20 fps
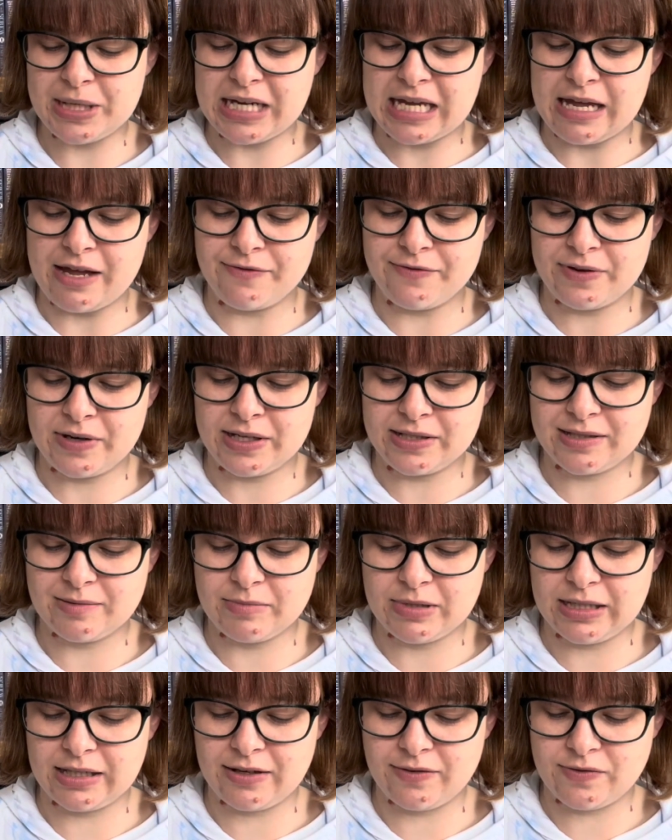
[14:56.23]
I feel like
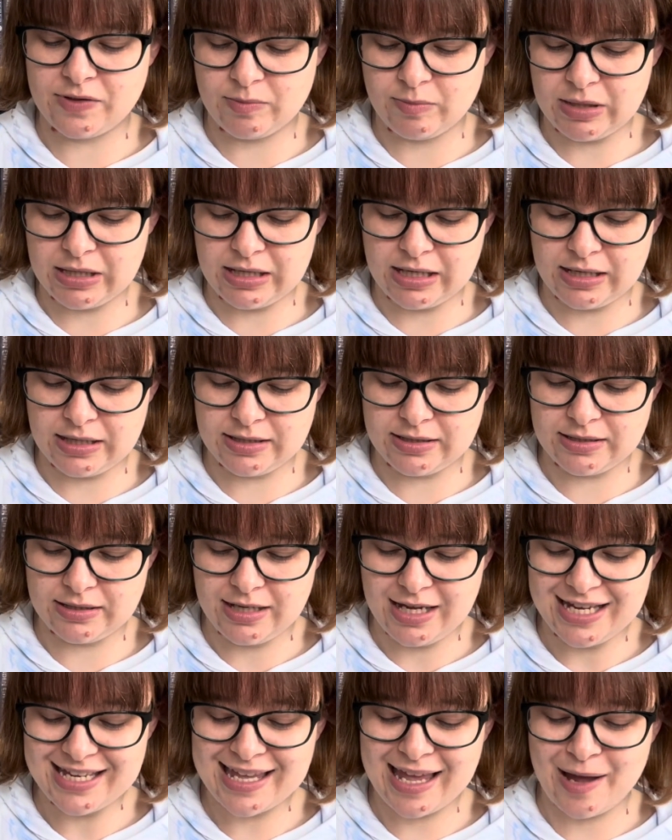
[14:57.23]
somebody gifted me this.
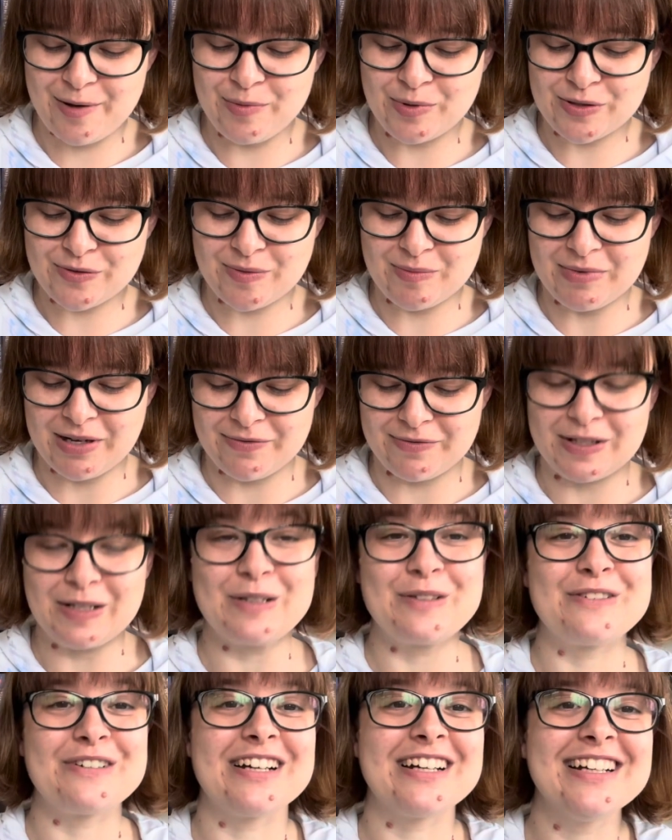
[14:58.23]
Yeah, it was from lovely
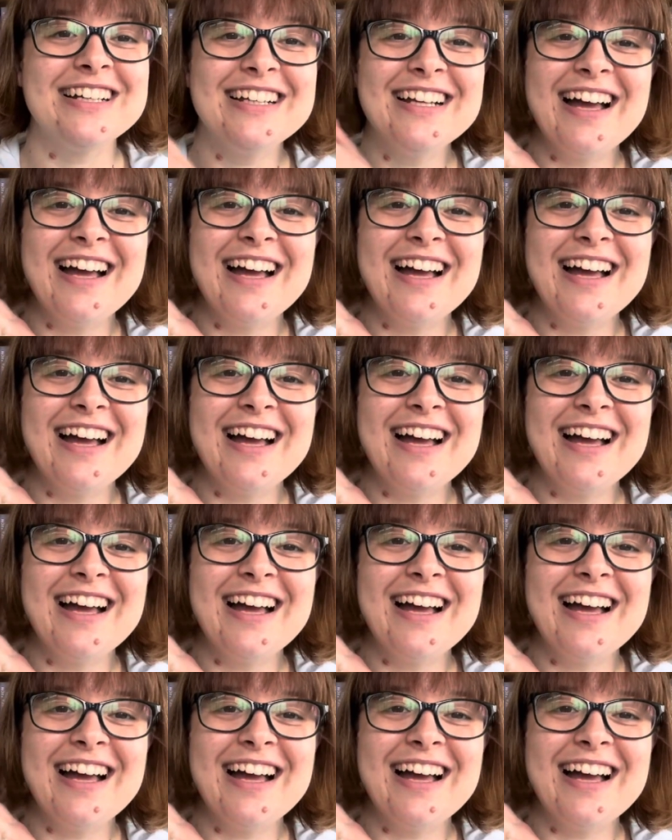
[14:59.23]
Laura.